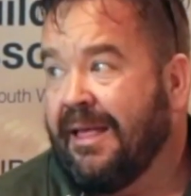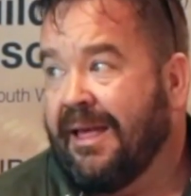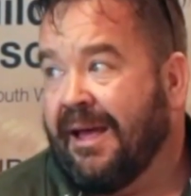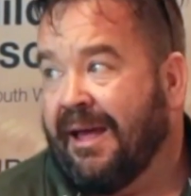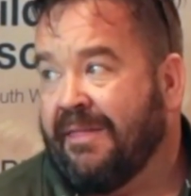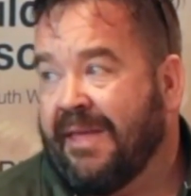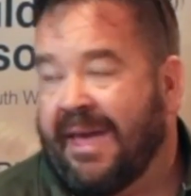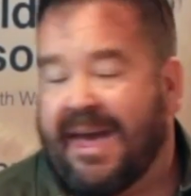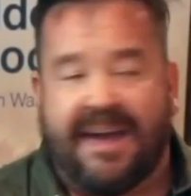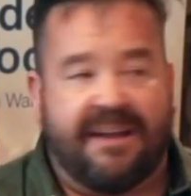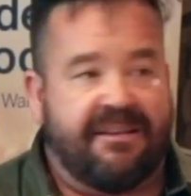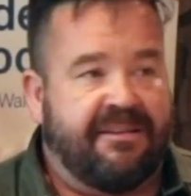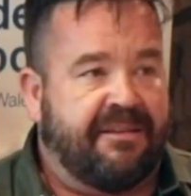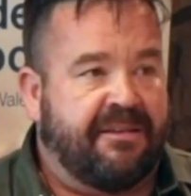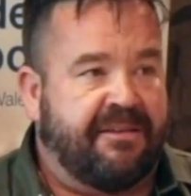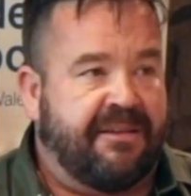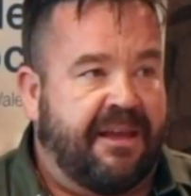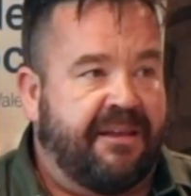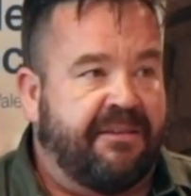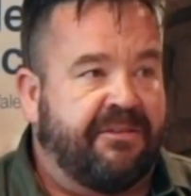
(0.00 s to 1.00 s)
And the Act
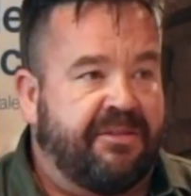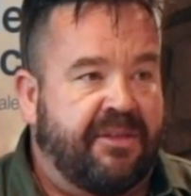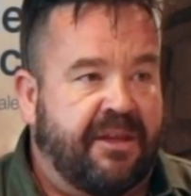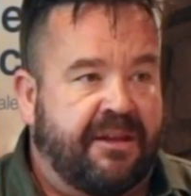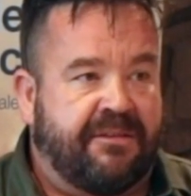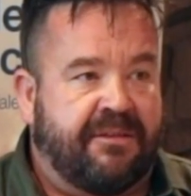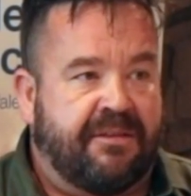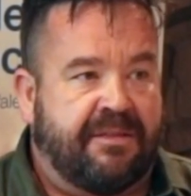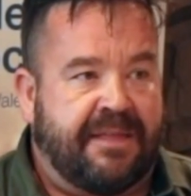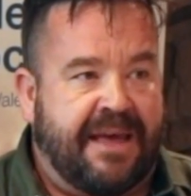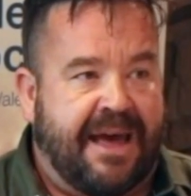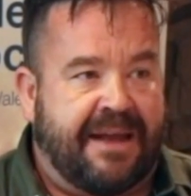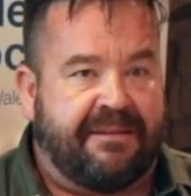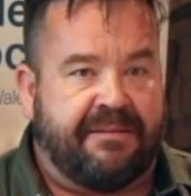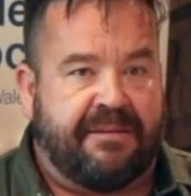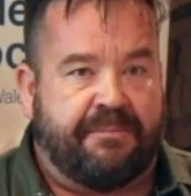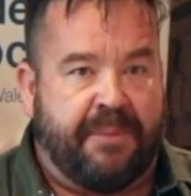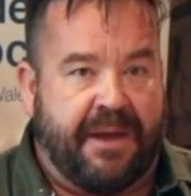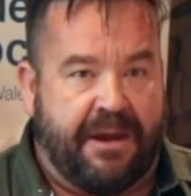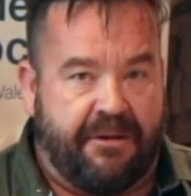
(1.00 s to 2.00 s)
says that
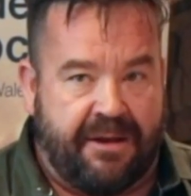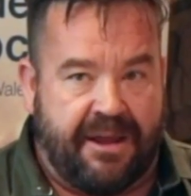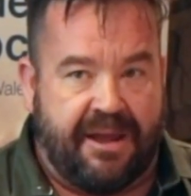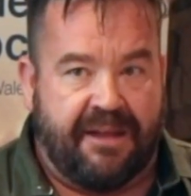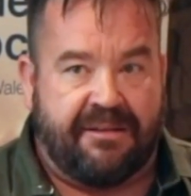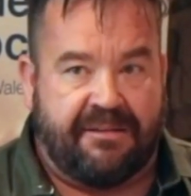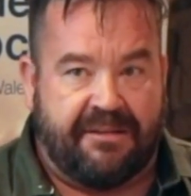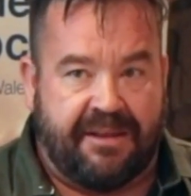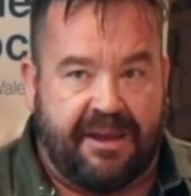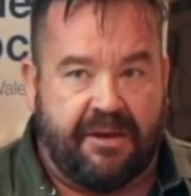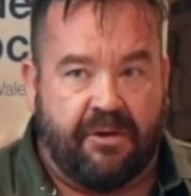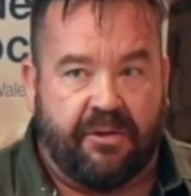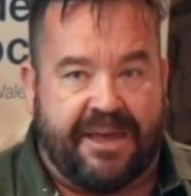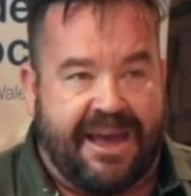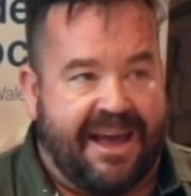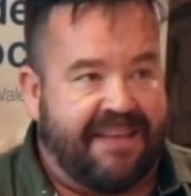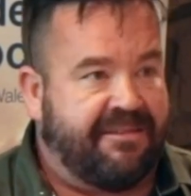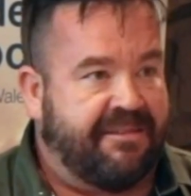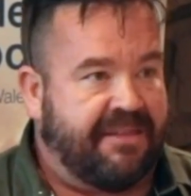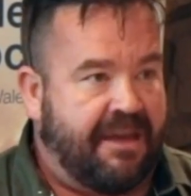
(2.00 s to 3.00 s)
that parent entity or the
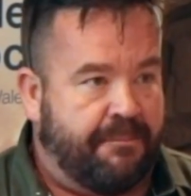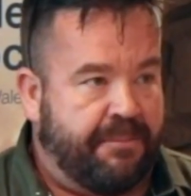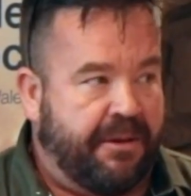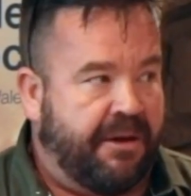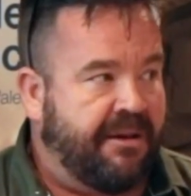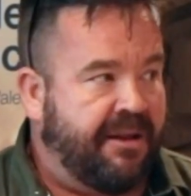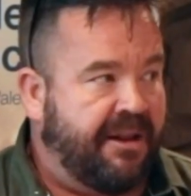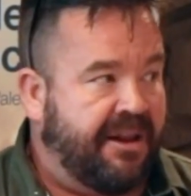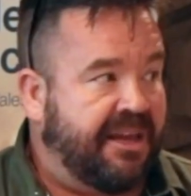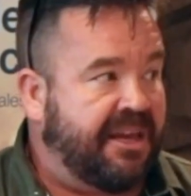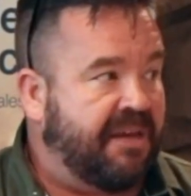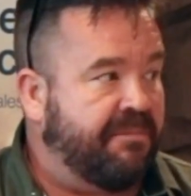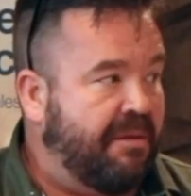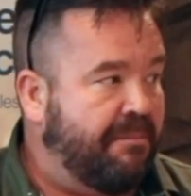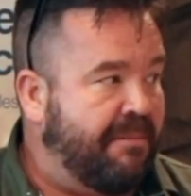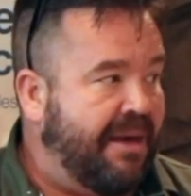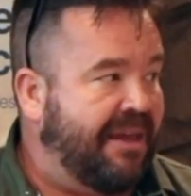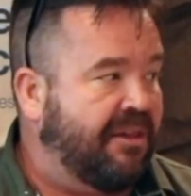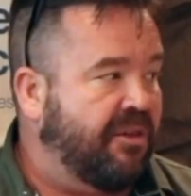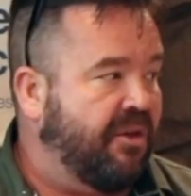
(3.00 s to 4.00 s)
asset of that parent entity can be
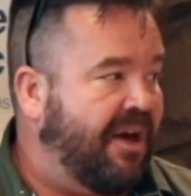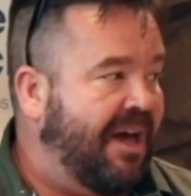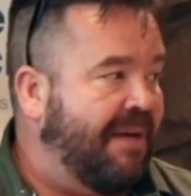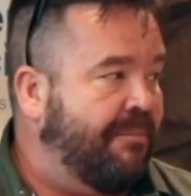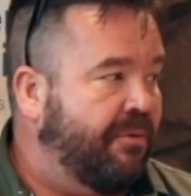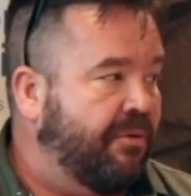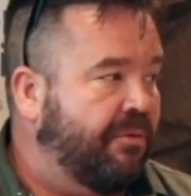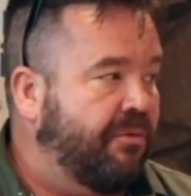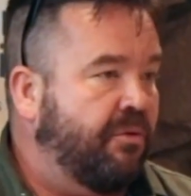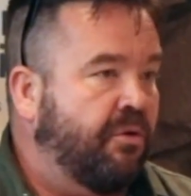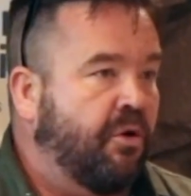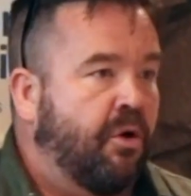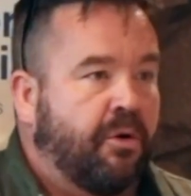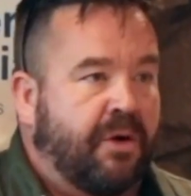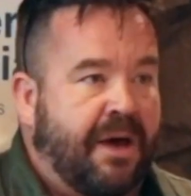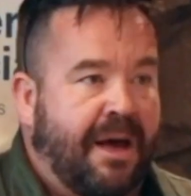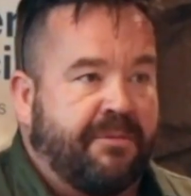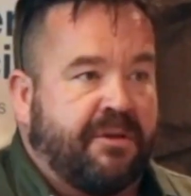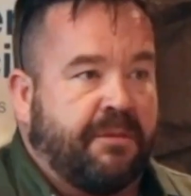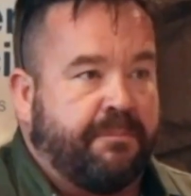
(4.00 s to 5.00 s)
made liable or
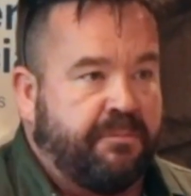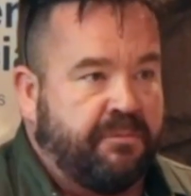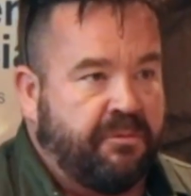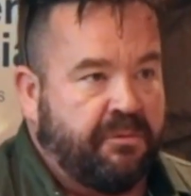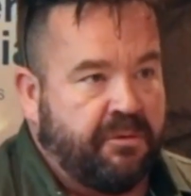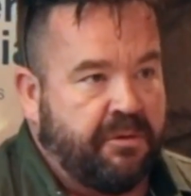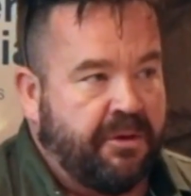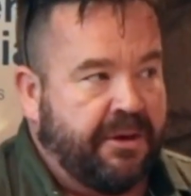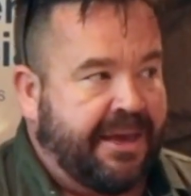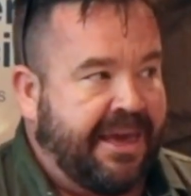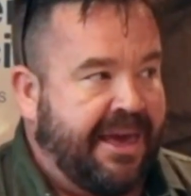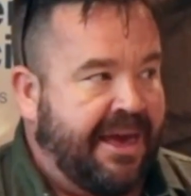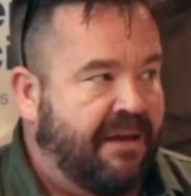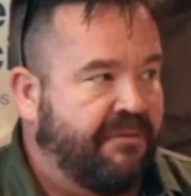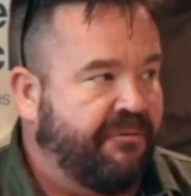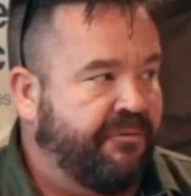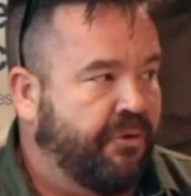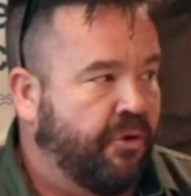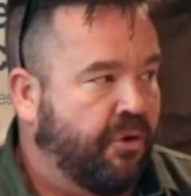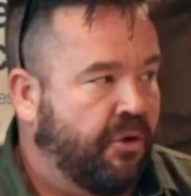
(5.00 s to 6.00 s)
come to
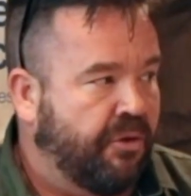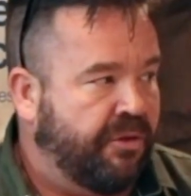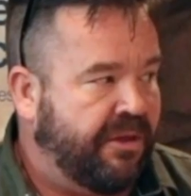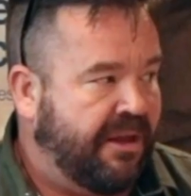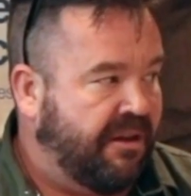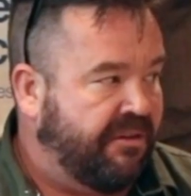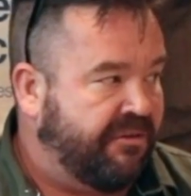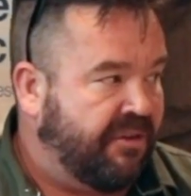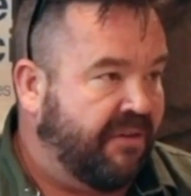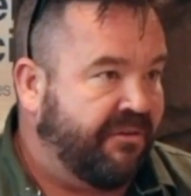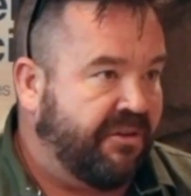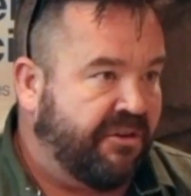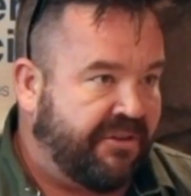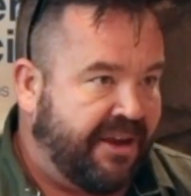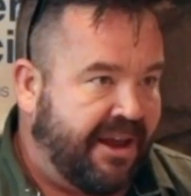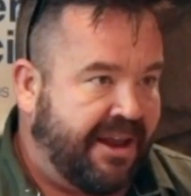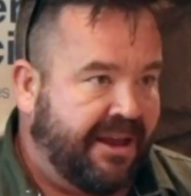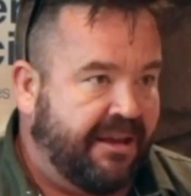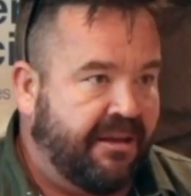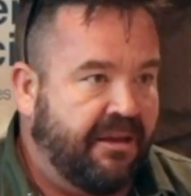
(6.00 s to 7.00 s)
account for the insolvent
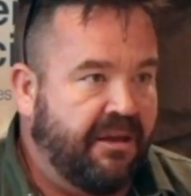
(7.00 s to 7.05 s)
trading.